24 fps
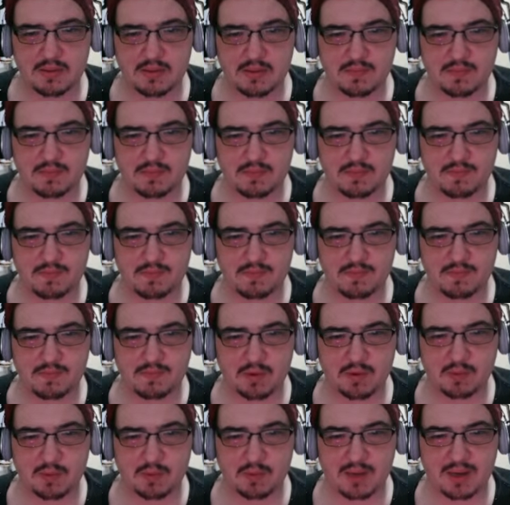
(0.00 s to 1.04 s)
And where we're
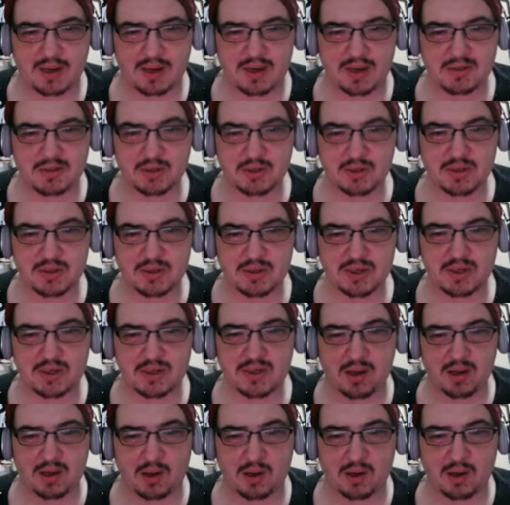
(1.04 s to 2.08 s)
at. So there's actually not a
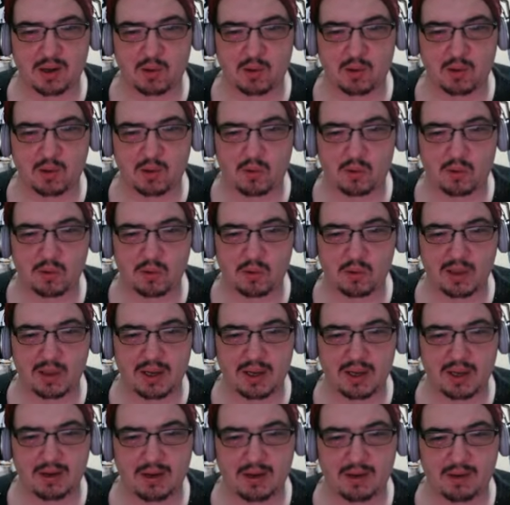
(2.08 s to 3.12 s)
whole lot of
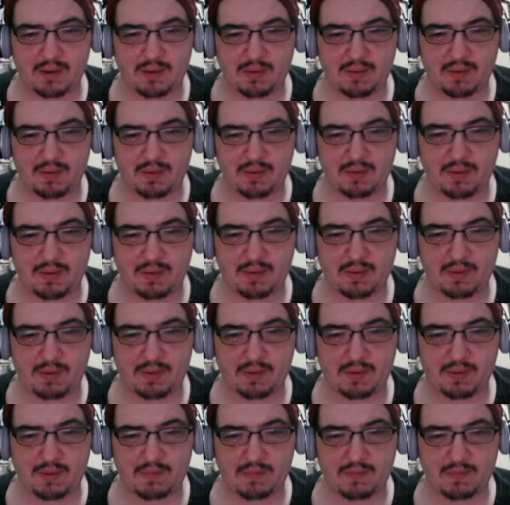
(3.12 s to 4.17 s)

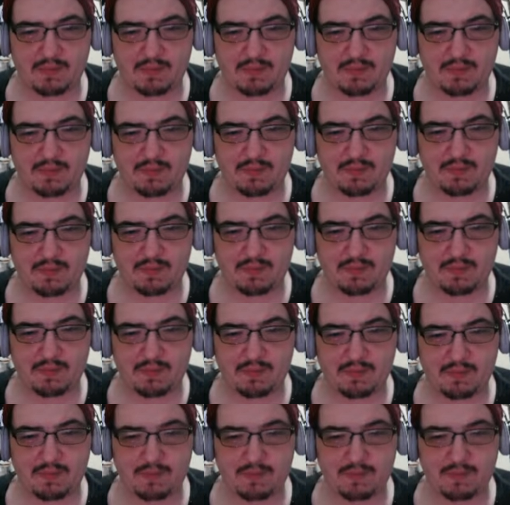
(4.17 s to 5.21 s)
water.
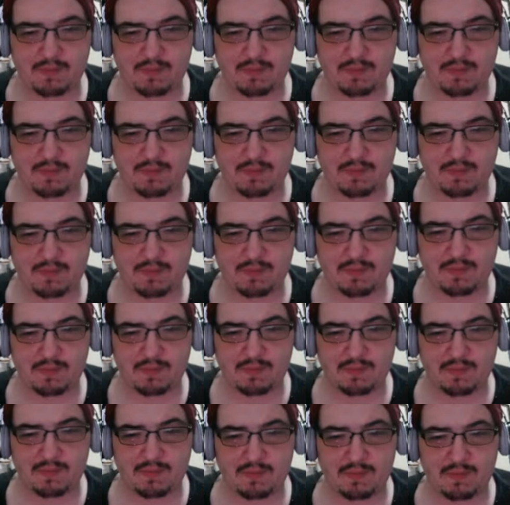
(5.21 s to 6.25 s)
So
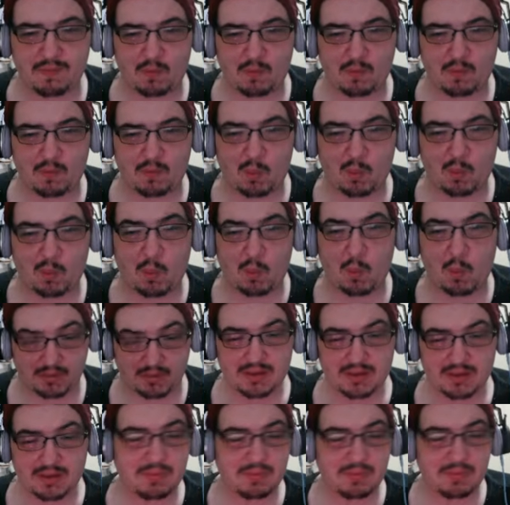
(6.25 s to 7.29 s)
that'll be
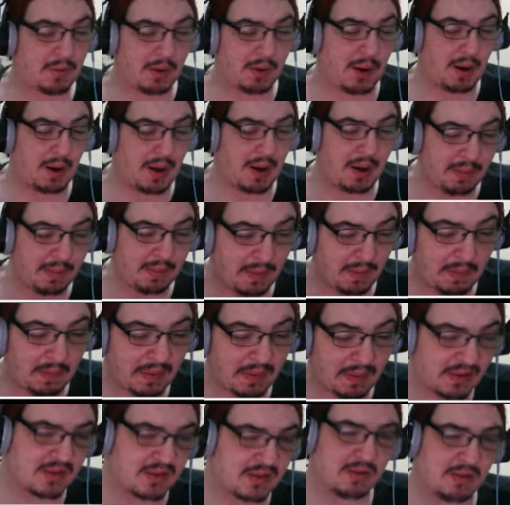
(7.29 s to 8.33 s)
prime building
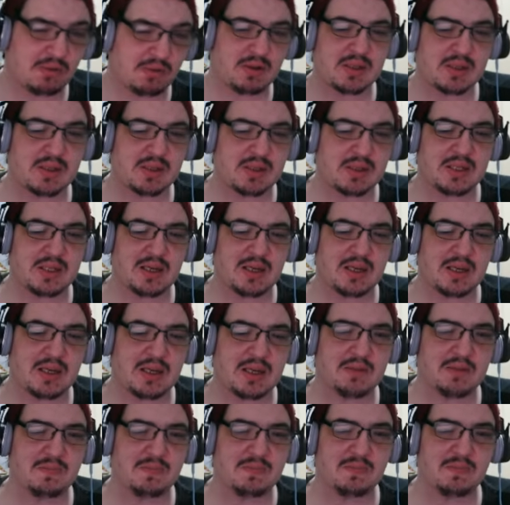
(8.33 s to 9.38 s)
real estate. So
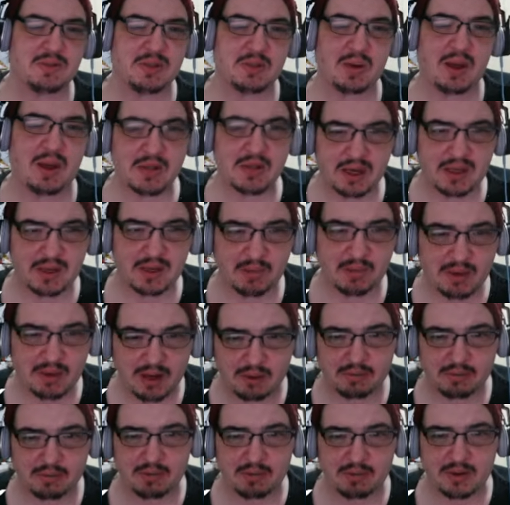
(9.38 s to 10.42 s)
actually, I think we got really